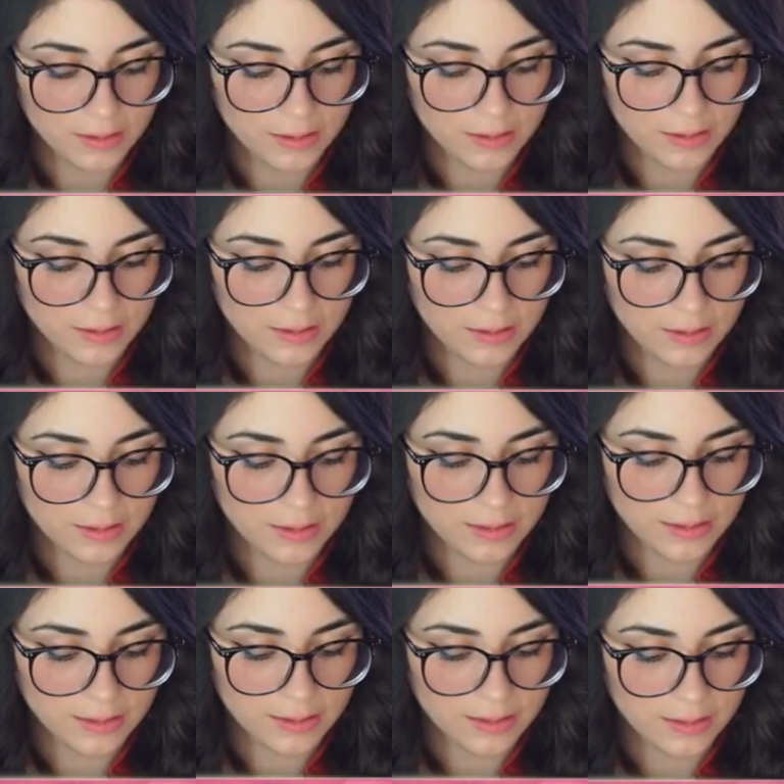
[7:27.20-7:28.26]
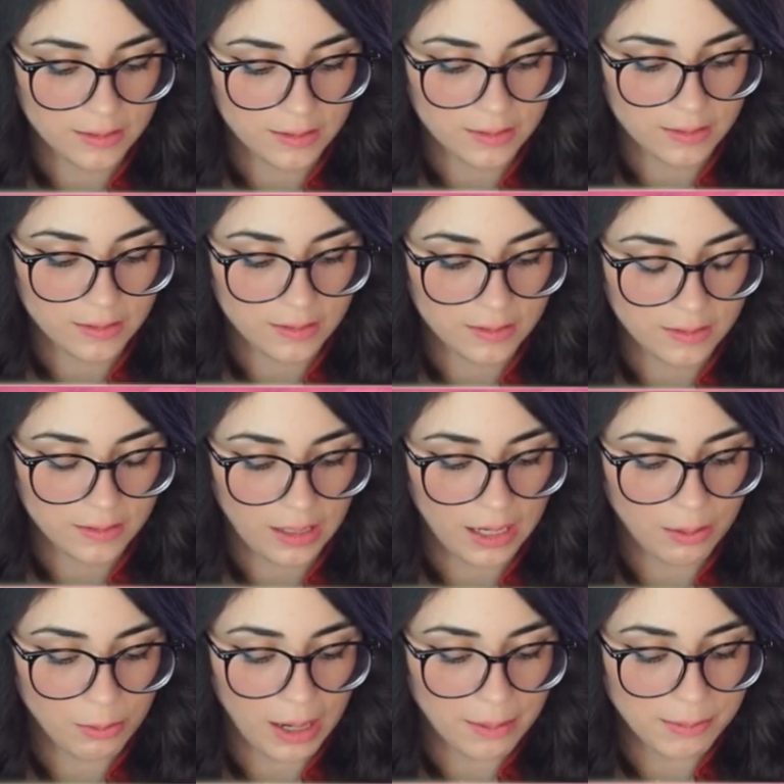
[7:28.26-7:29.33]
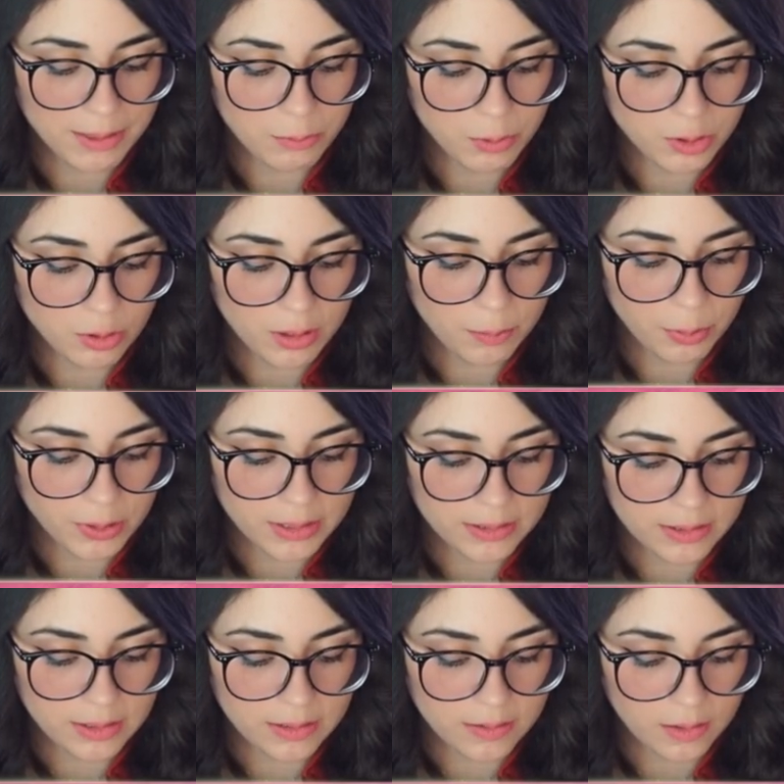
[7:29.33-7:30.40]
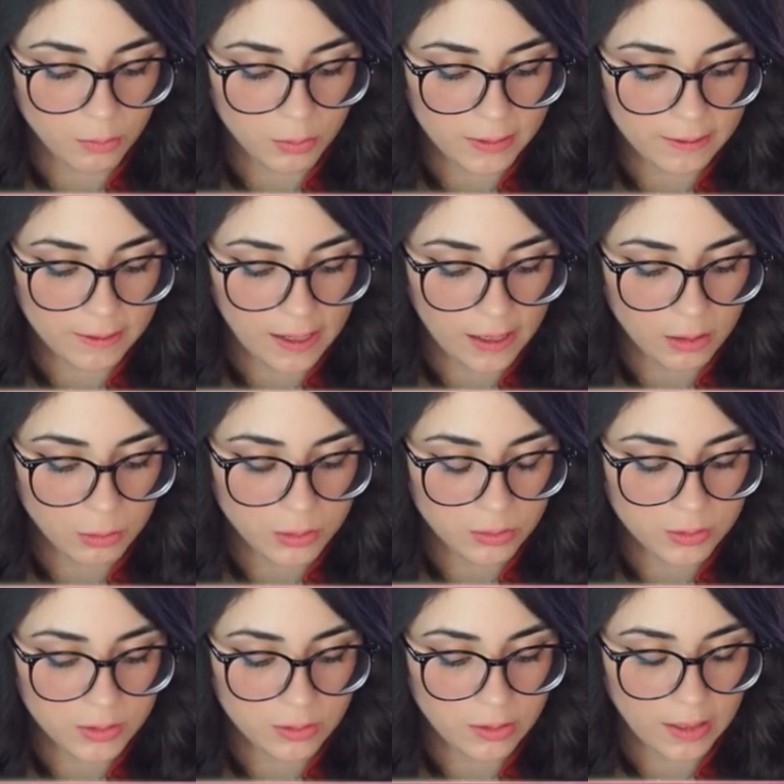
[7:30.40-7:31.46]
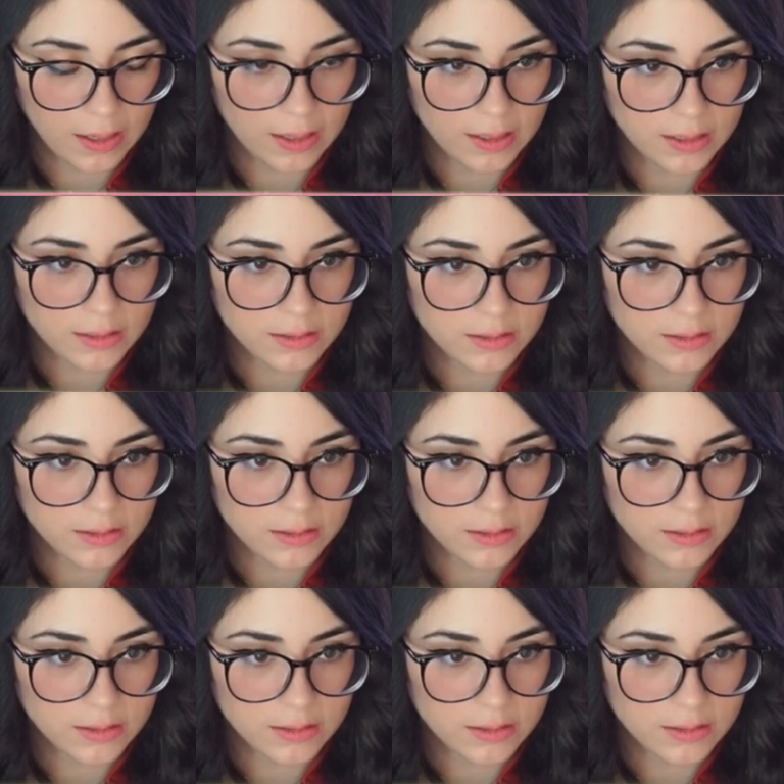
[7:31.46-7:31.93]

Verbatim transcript: Hey, I mean, we're doing pretty decent right now. We're doing okay.